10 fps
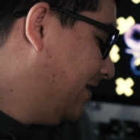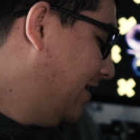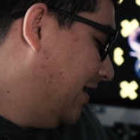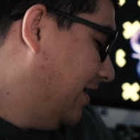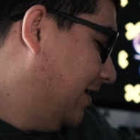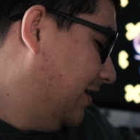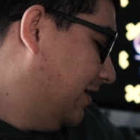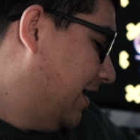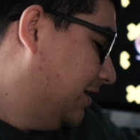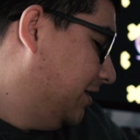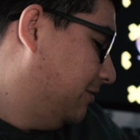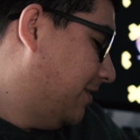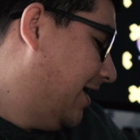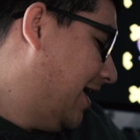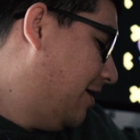And actually
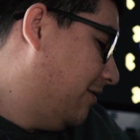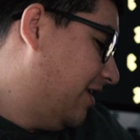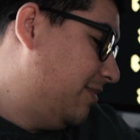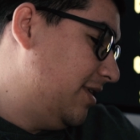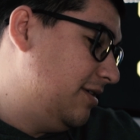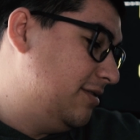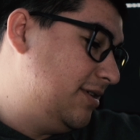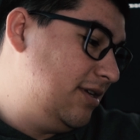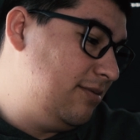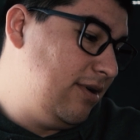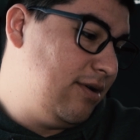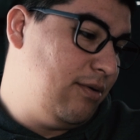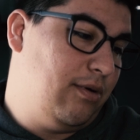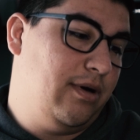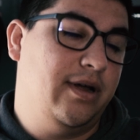right now what I've been using to
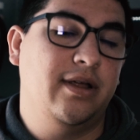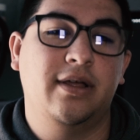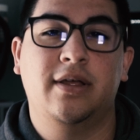record,